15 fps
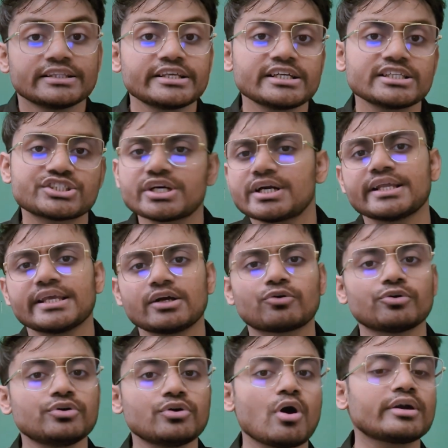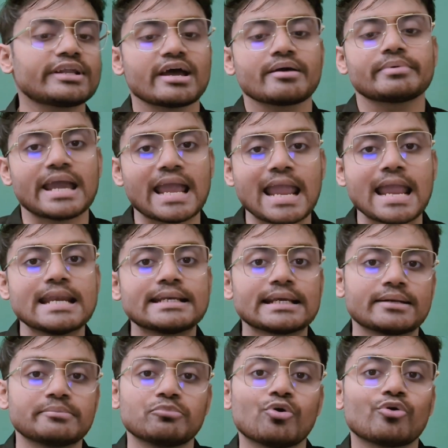Their journey could not have
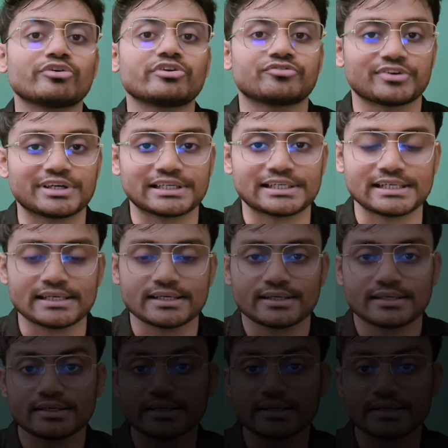ended more differently.